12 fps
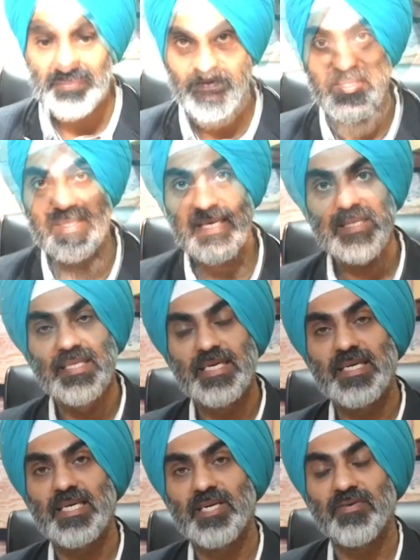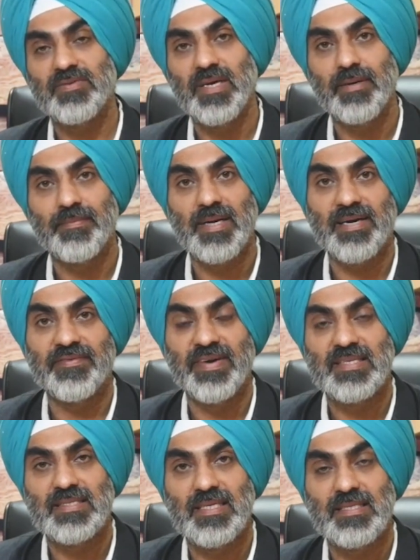With the thickening of the blood
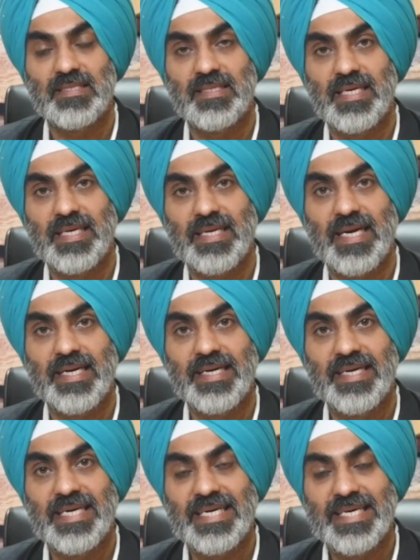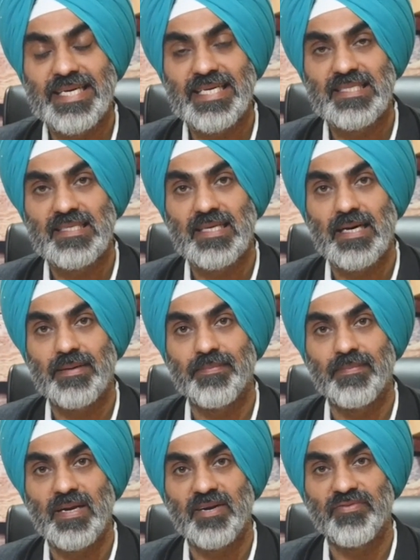vessels, they can decrease the
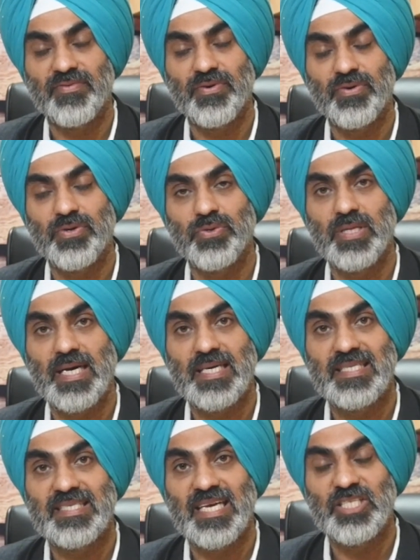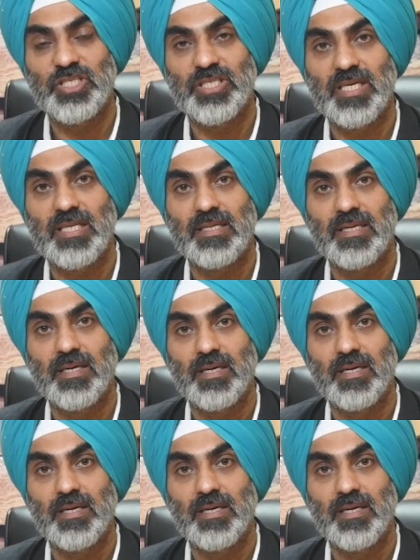blood flow to the essential